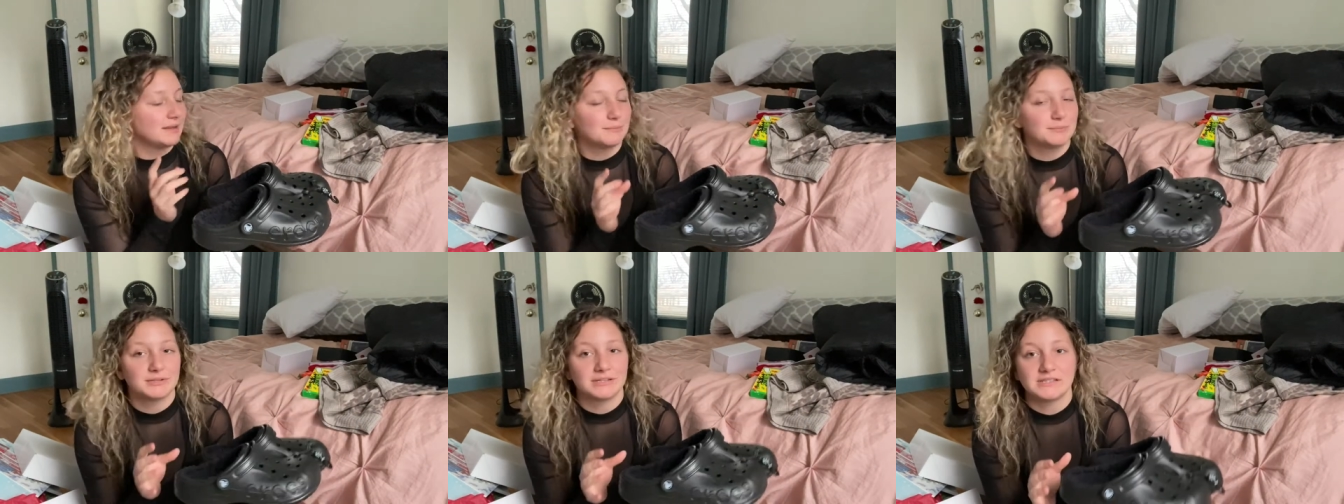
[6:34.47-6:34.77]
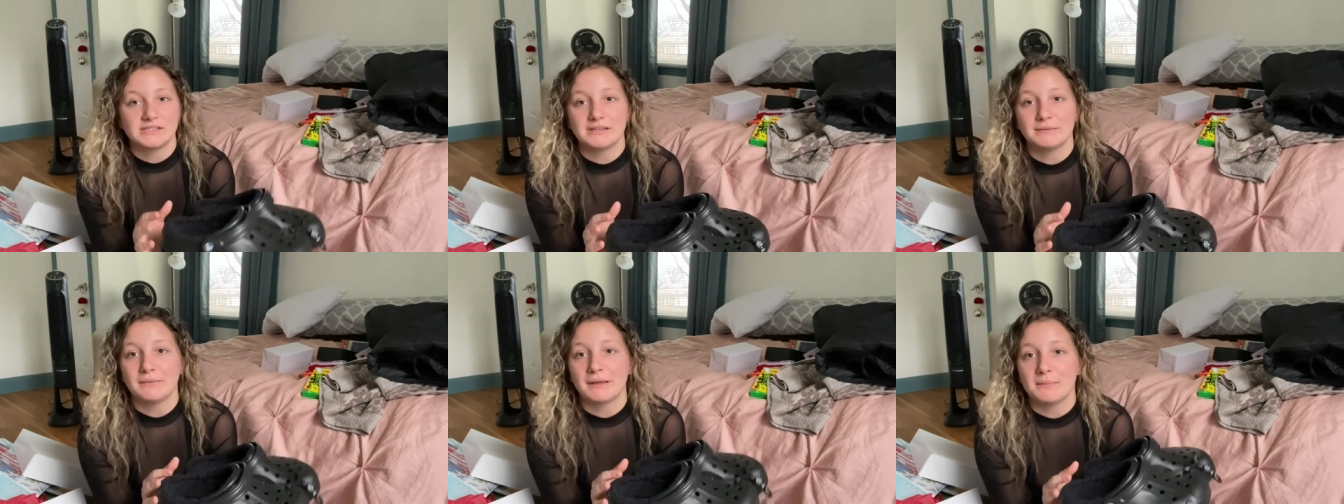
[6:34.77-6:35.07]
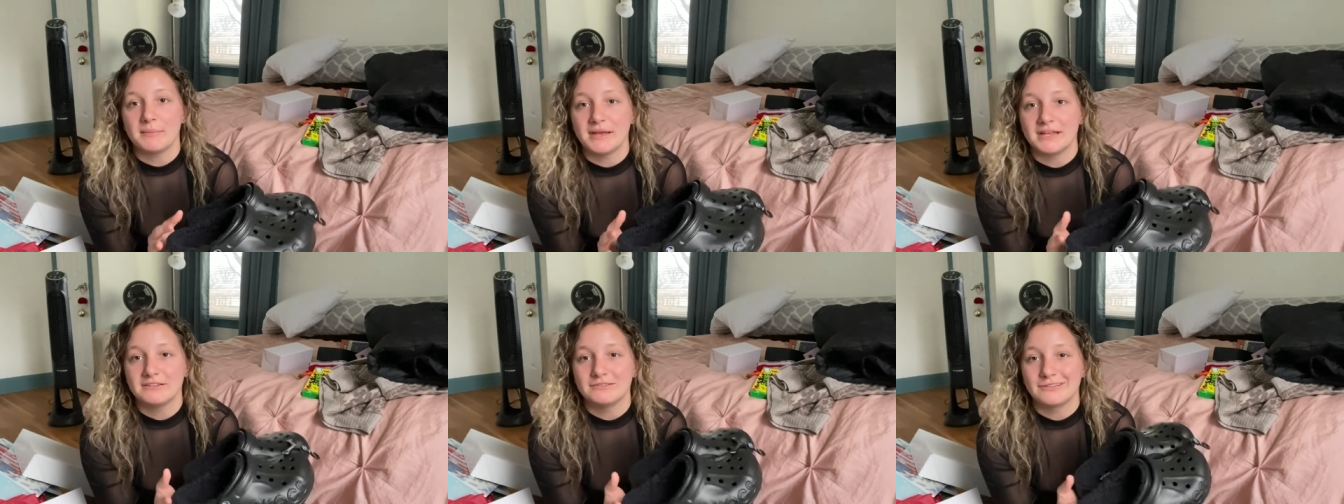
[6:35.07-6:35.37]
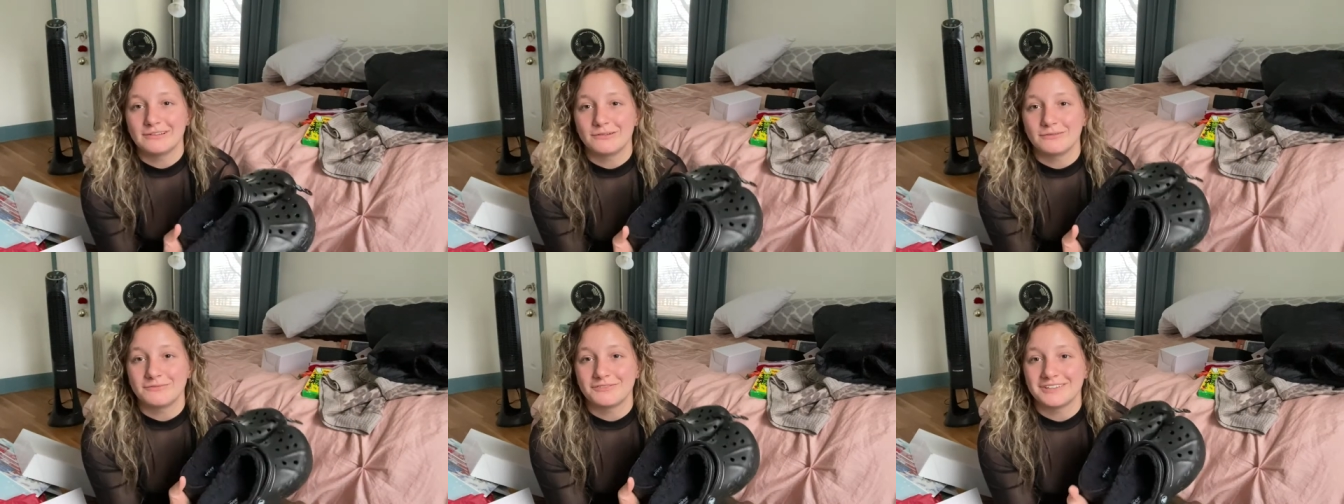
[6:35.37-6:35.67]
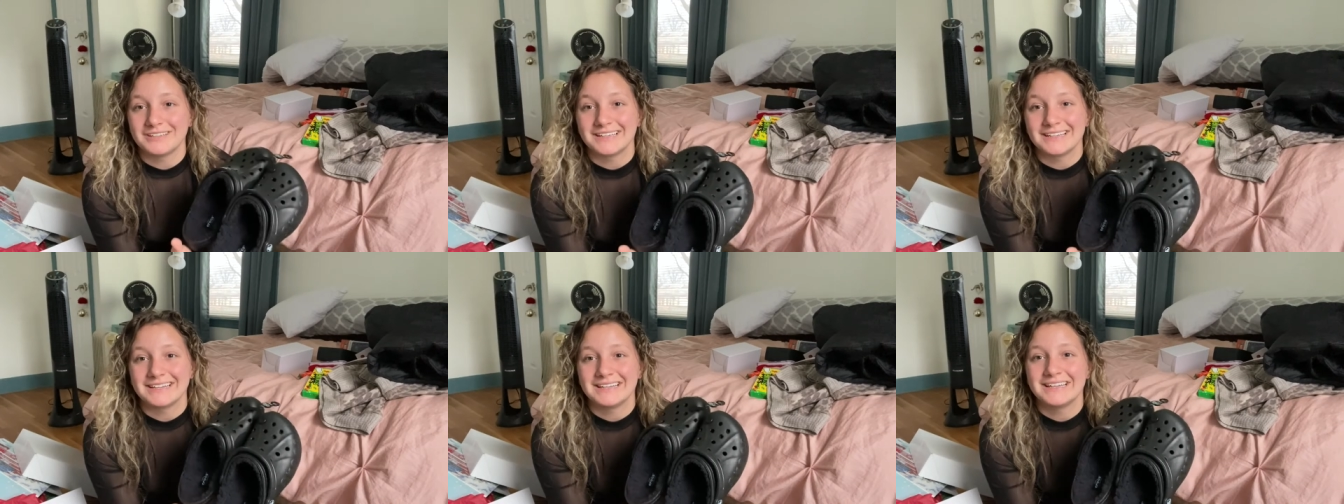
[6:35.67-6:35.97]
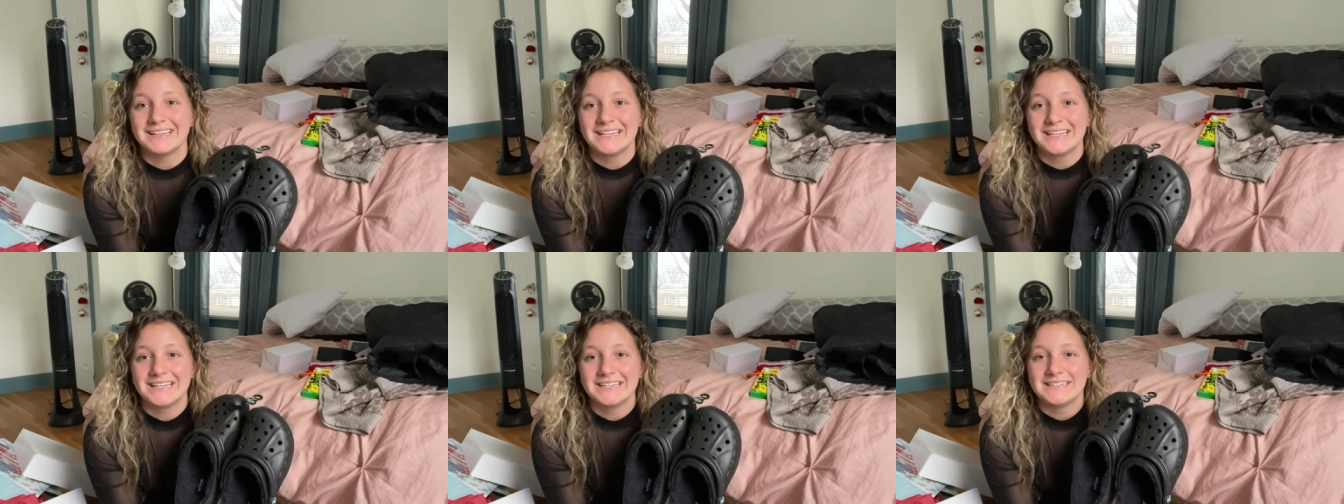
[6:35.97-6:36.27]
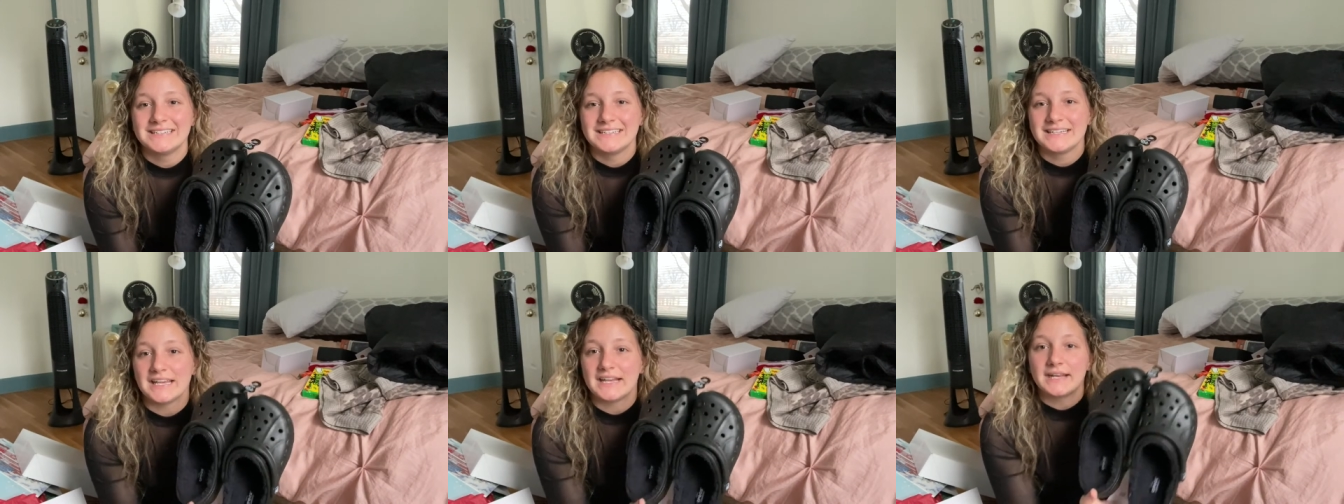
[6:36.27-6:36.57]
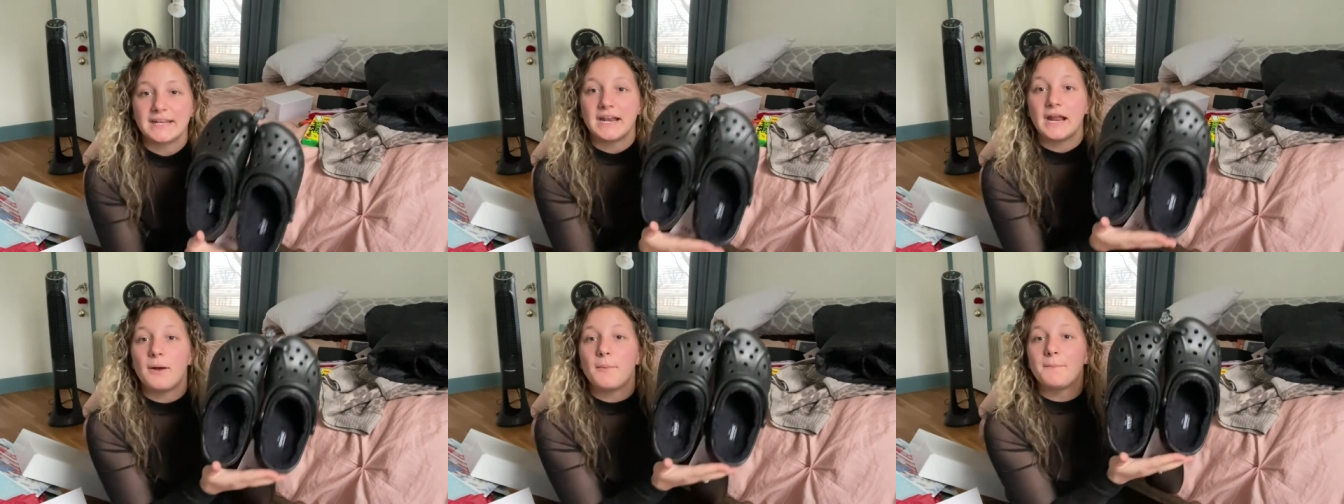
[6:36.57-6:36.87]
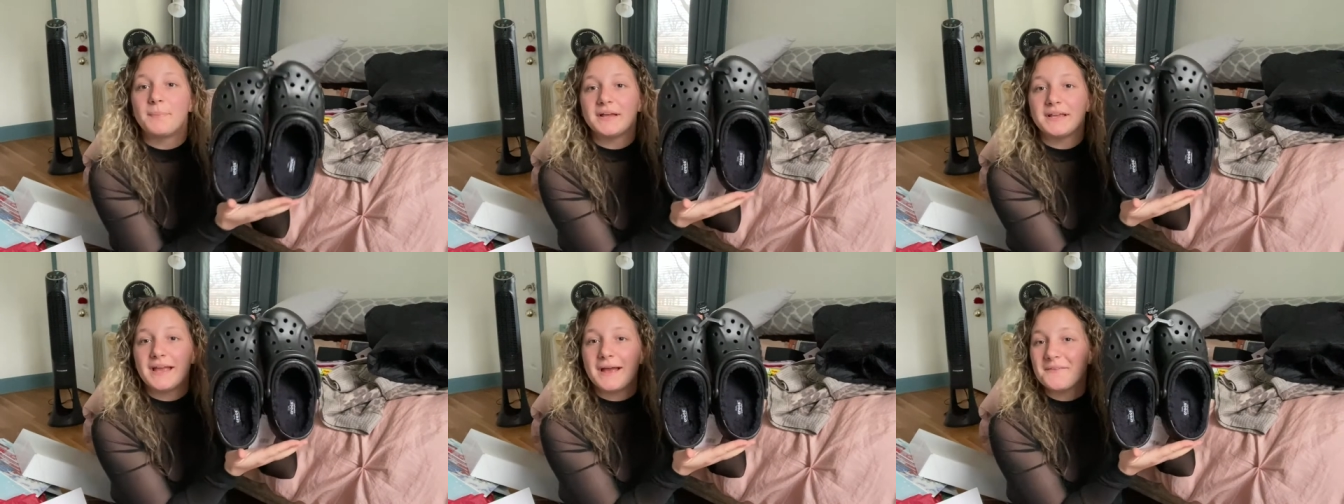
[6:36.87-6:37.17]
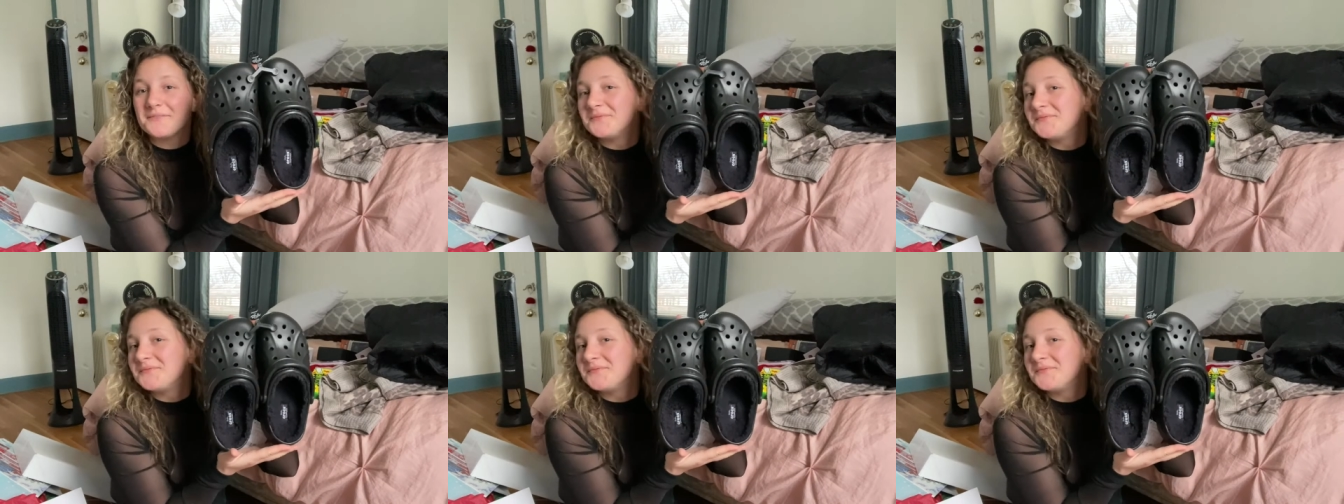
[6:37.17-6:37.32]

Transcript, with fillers: but it's in my bed, so I don't feel like getting it up, but yeah.